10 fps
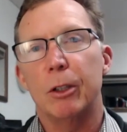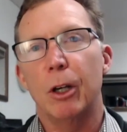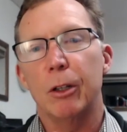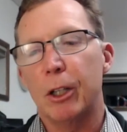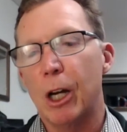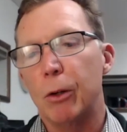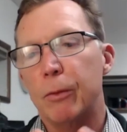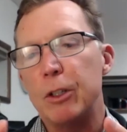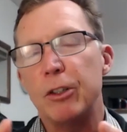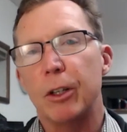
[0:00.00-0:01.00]
a
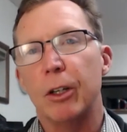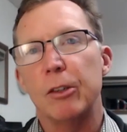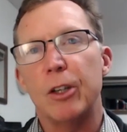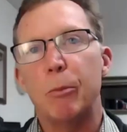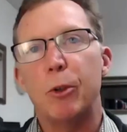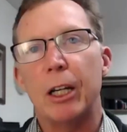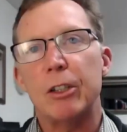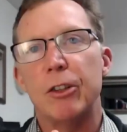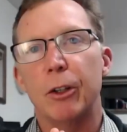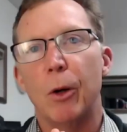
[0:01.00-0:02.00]
coefficient and a subtraction
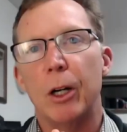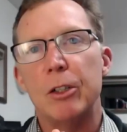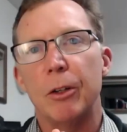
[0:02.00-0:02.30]
equation.